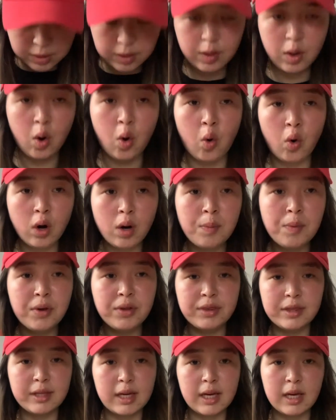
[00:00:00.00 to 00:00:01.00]
the
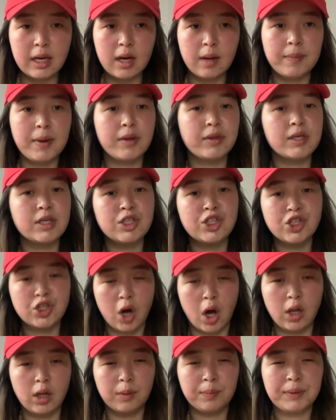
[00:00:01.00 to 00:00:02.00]
horrible thing about these
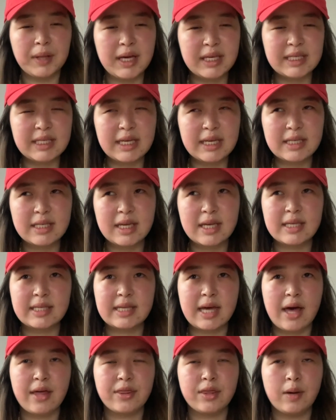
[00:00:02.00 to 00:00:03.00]
dollar places is
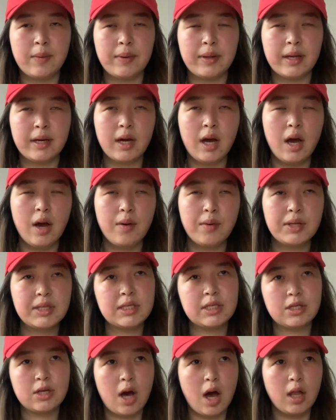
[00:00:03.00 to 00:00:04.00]
that they'll be like, oh, it's
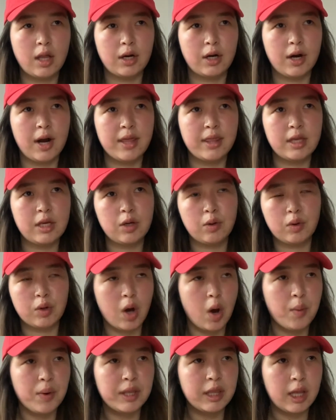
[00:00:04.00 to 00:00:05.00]
a dollar, and then you'll
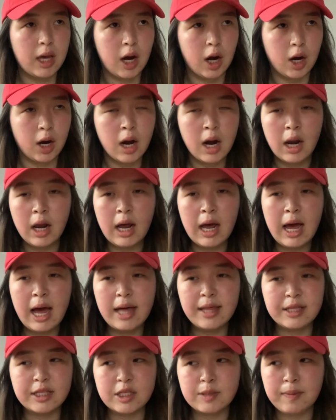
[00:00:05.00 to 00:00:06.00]
go in there
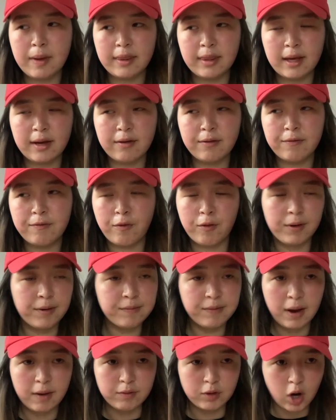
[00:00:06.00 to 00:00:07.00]
and spend like
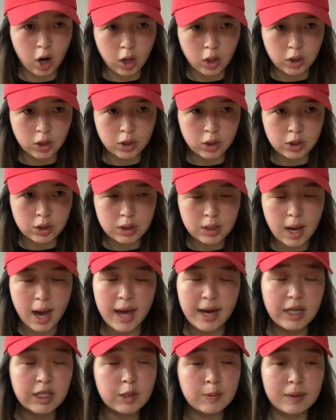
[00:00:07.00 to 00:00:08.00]
$45. I
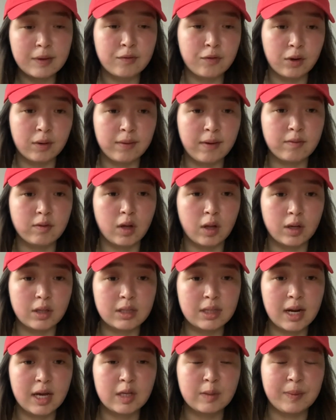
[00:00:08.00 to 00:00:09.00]
didn't spend $45
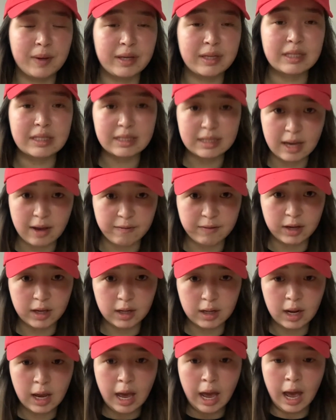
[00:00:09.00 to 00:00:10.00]
today, I spent $7
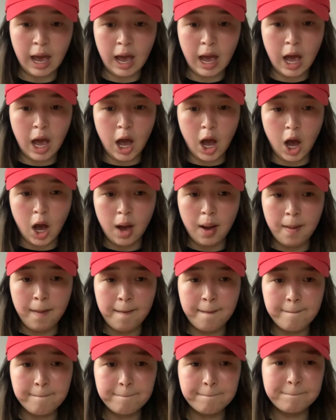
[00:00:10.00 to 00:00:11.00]

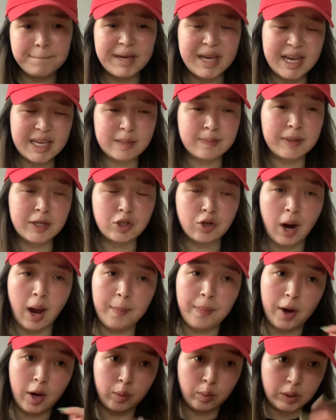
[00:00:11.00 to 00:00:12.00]
because my
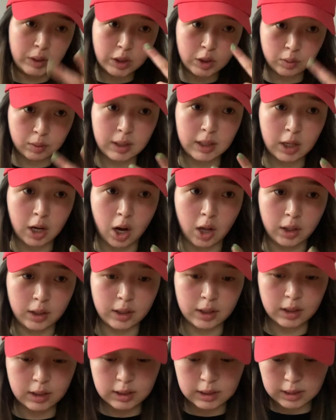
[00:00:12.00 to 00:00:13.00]
tripod was
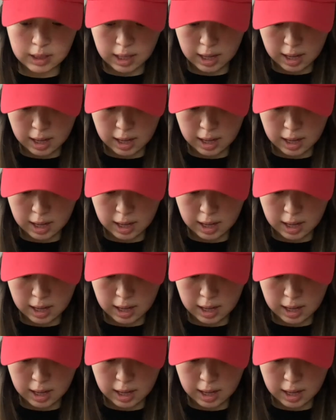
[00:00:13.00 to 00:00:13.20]
$3.